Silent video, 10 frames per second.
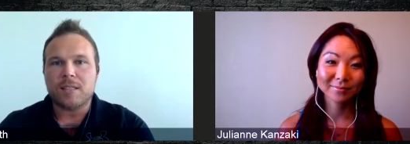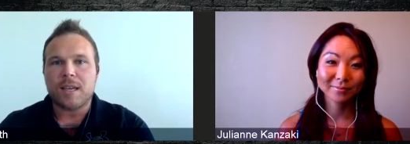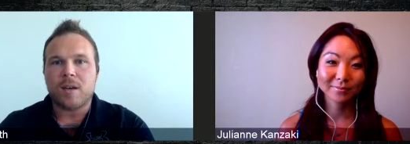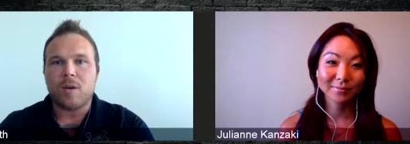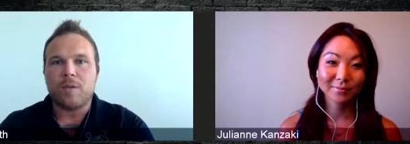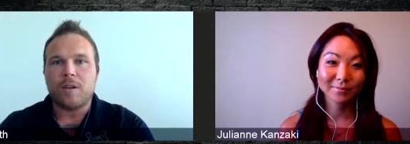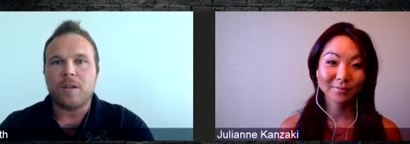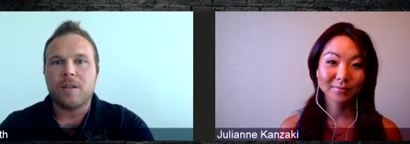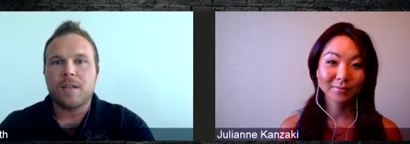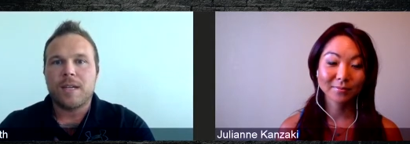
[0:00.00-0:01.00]
Speaker 1: take
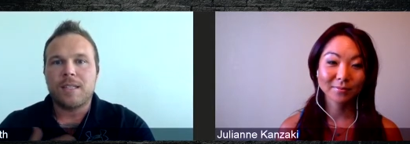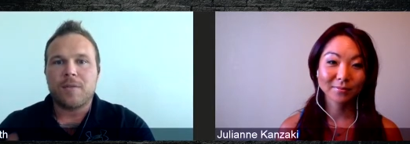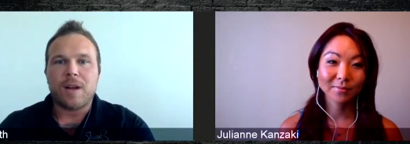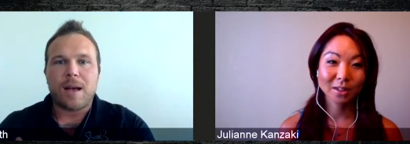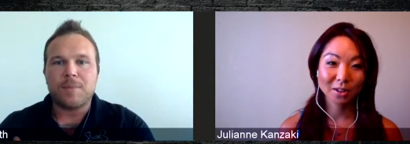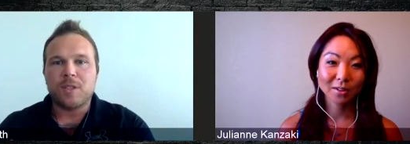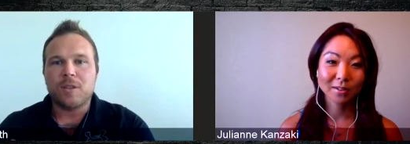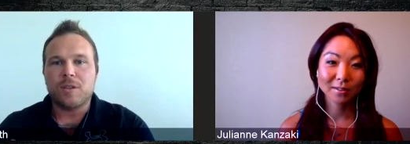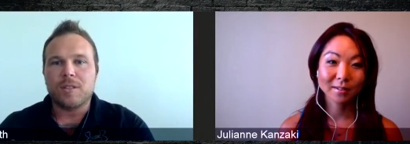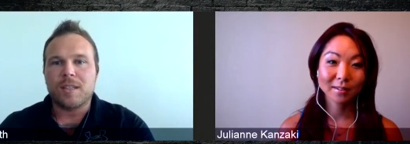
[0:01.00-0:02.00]
over and different
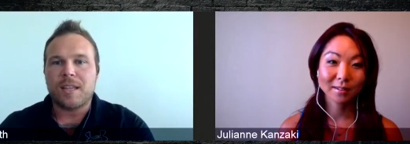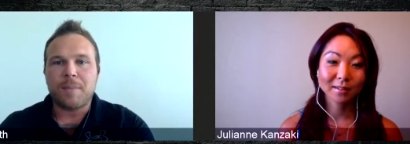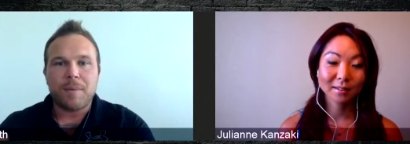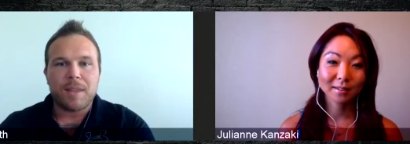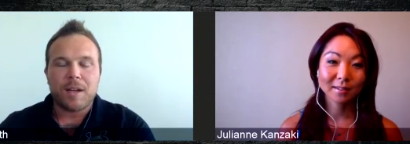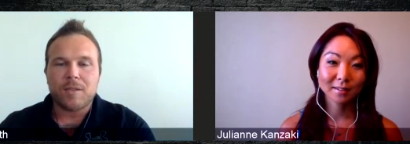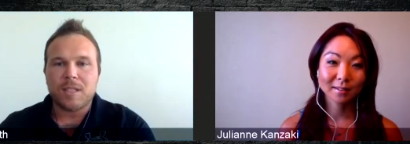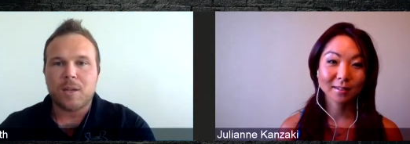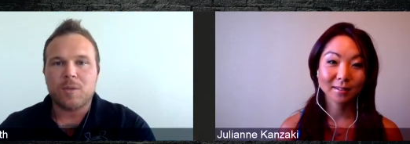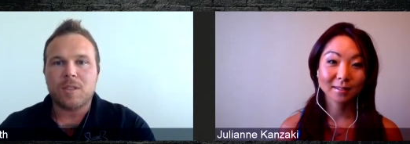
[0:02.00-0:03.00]
obstacles, and then maybe they don't see
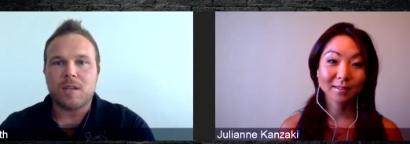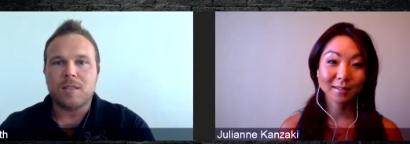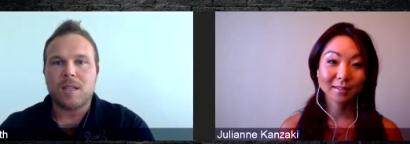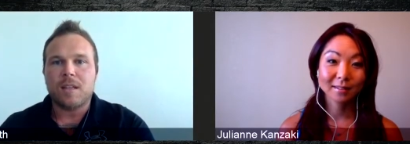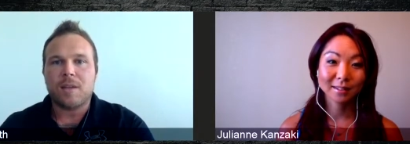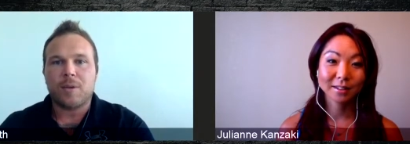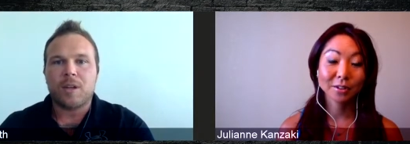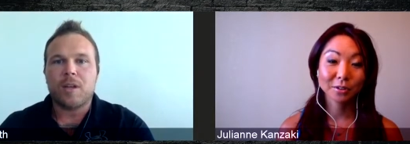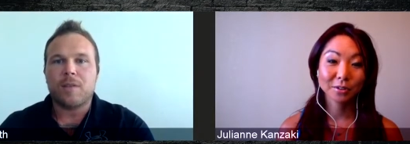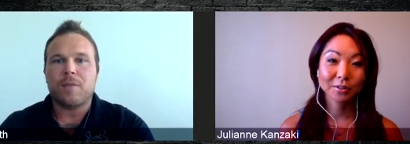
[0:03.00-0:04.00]
the results that they were
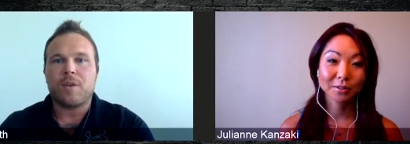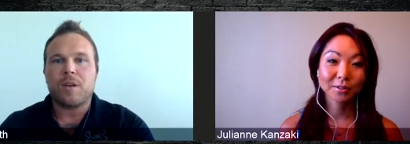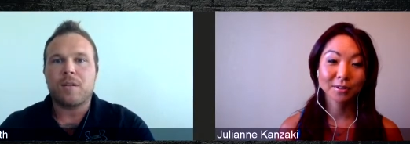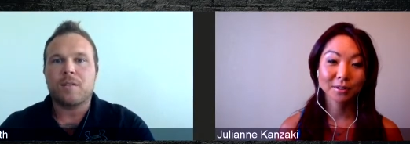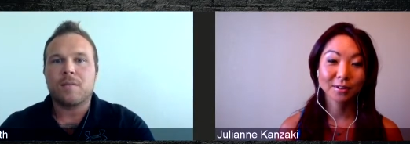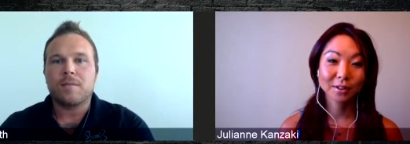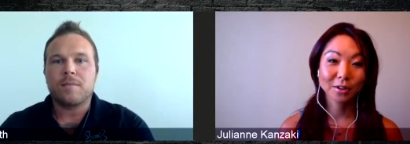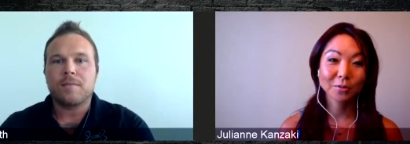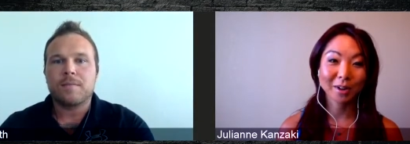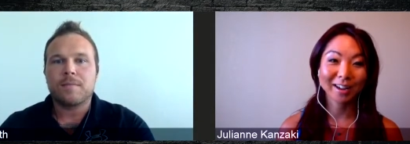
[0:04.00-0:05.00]
looking for.
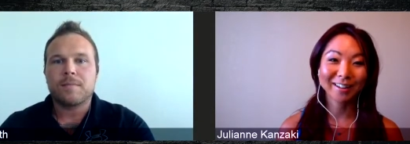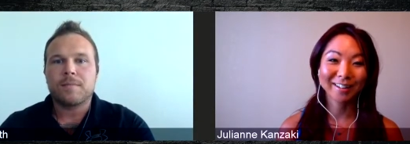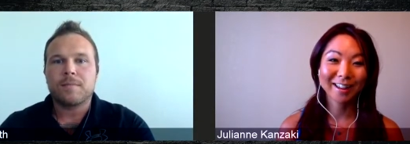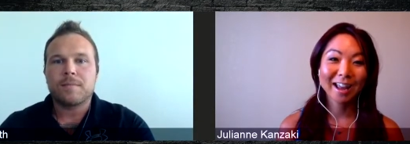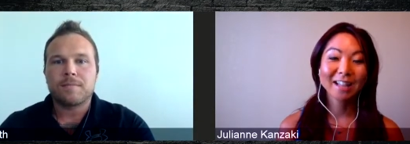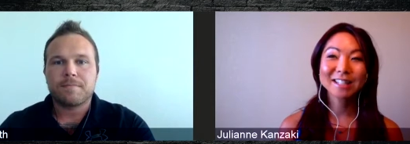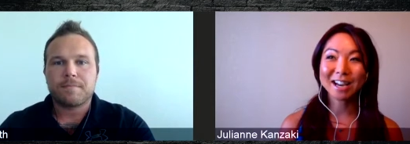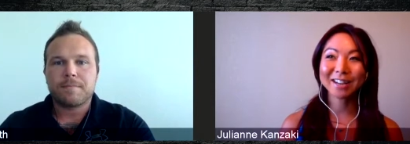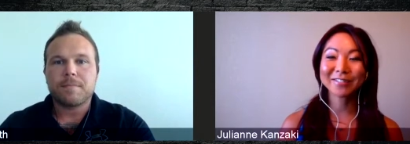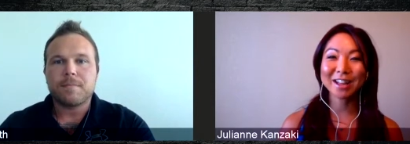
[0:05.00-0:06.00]
Speaker 2: Right. It's
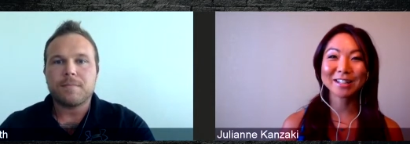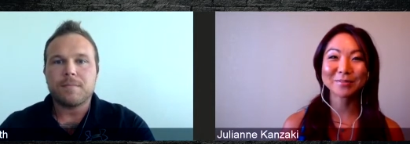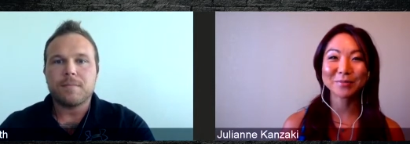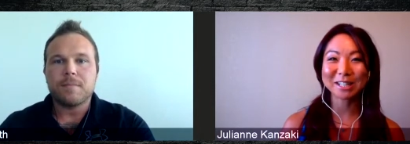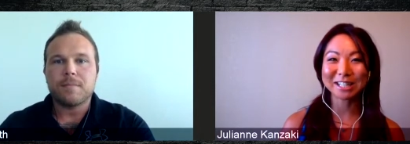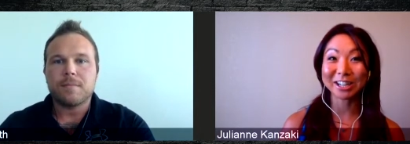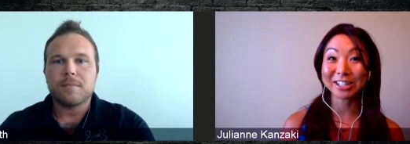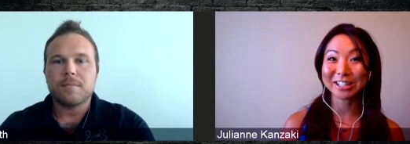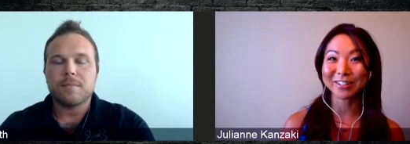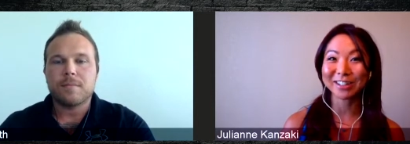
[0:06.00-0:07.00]
kind of like what Derek
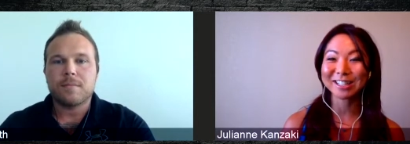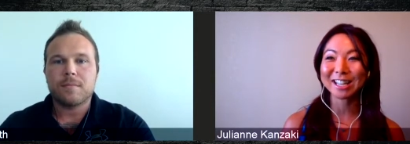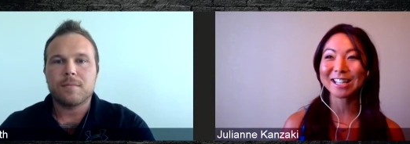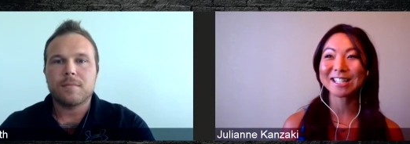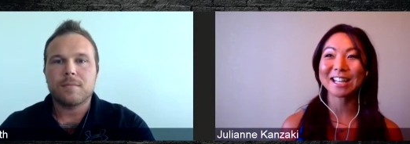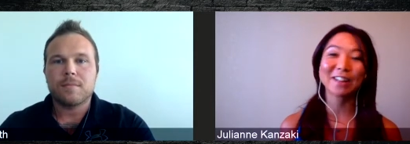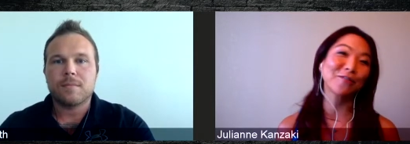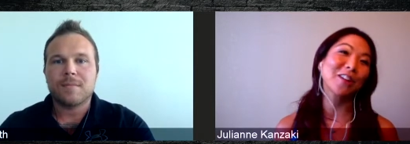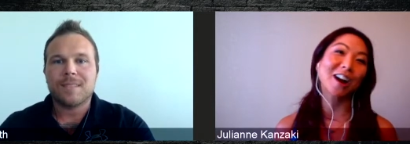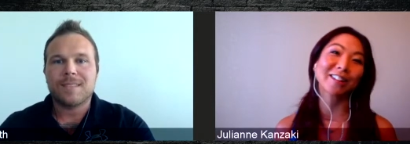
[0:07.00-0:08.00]
Sivers said. He said, if
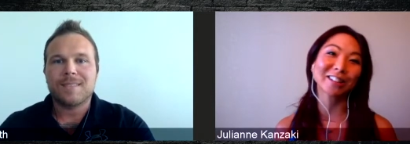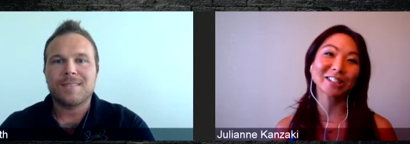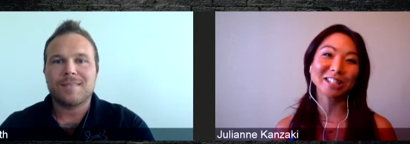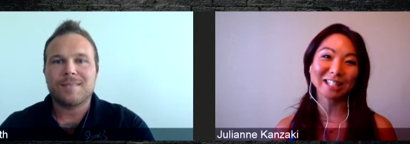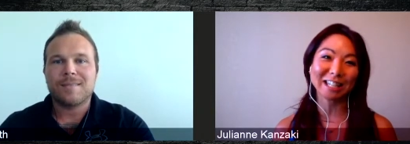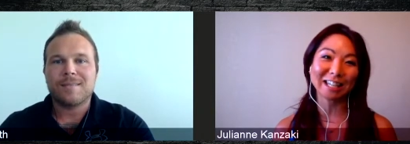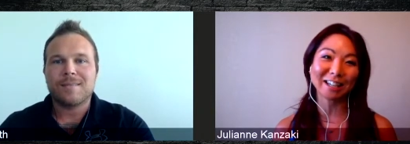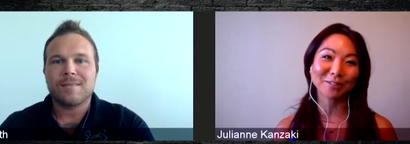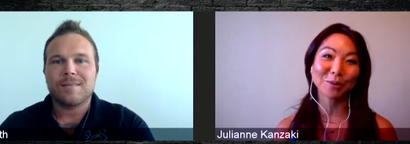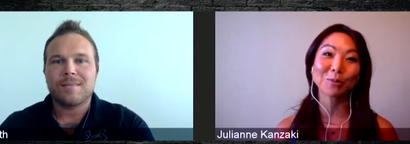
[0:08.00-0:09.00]
knowledge is
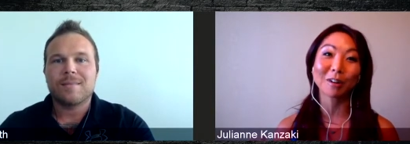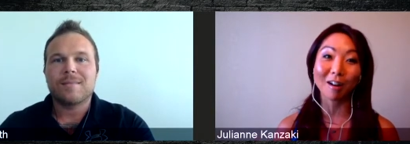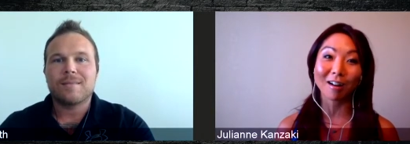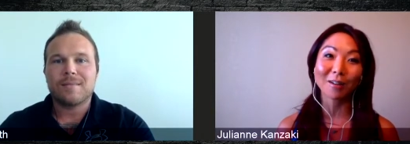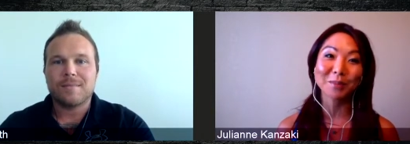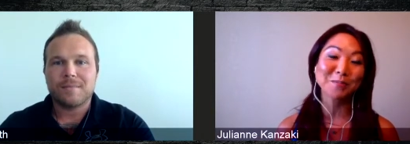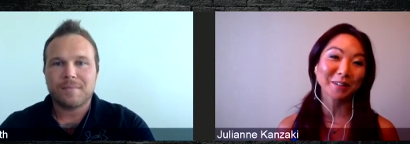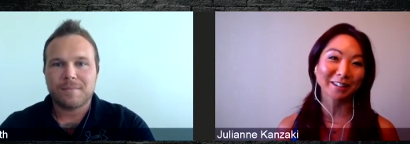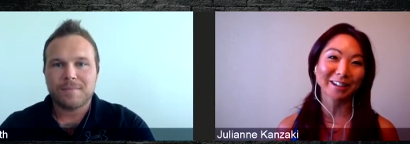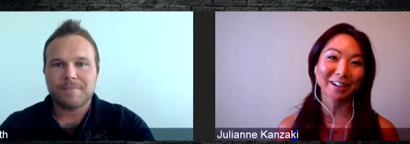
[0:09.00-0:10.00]
king, we would all be
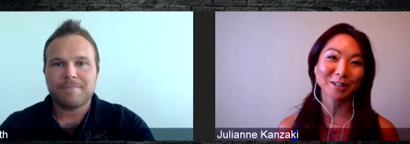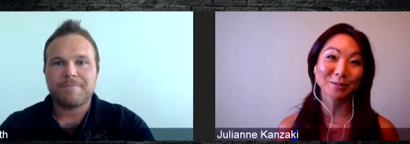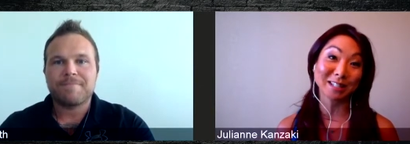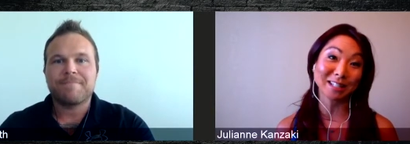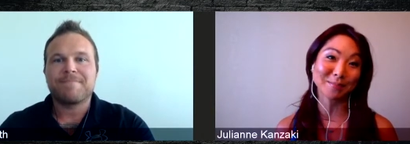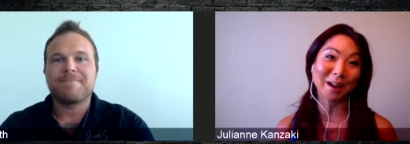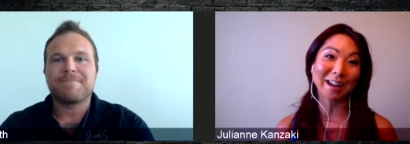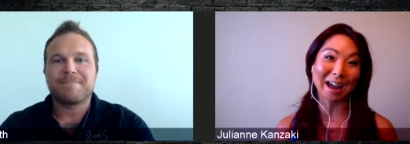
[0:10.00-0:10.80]
millionaires with six pack